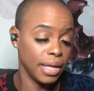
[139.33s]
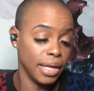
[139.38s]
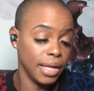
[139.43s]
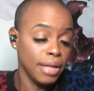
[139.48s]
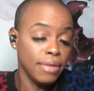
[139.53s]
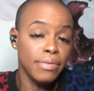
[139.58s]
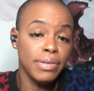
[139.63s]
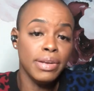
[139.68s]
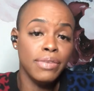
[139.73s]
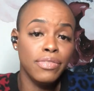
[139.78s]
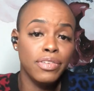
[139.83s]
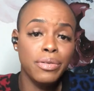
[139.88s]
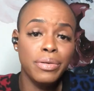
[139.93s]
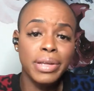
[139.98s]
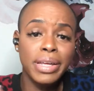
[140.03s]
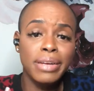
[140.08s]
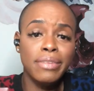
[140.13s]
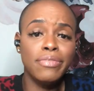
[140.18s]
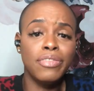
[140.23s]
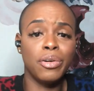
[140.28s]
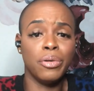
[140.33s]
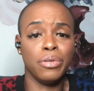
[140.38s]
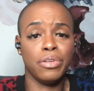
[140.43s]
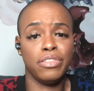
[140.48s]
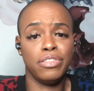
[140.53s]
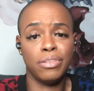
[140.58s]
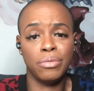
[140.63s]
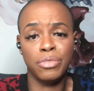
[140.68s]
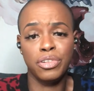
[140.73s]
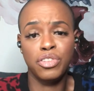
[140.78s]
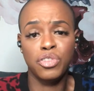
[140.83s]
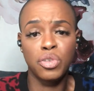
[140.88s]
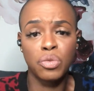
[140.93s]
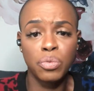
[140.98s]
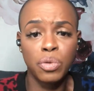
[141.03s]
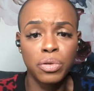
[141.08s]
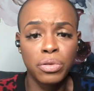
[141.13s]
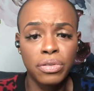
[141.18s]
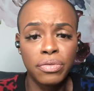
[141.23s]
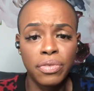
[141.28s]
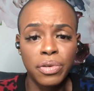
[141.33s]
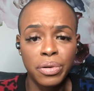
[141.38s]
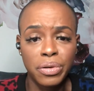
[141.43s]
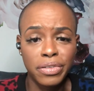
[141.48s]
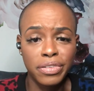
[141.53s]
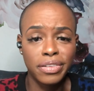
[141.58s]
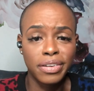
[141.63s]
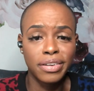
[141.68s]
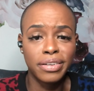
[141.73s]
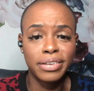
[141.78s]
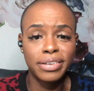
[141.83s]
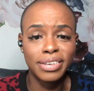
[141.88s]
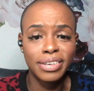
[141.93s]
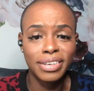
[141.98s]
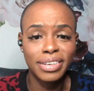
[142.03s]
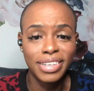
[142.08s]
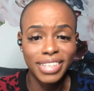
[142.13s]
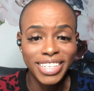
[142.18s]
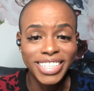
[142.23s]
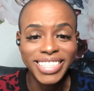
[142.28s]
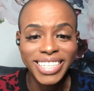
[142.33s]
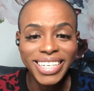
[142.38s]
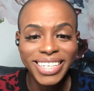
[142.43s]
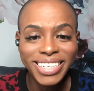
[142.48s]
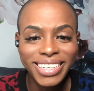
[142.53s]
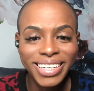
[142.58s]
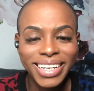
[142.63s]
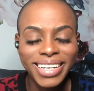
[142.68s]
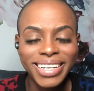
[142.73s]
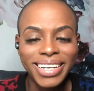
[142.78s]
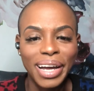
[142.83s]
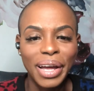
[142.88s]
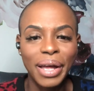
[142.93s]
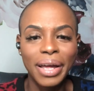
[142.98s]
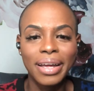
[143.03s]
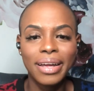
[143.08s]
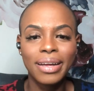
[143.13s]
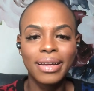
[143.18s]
Even if you didn't focus on what you're supposed to focus on, you're still good.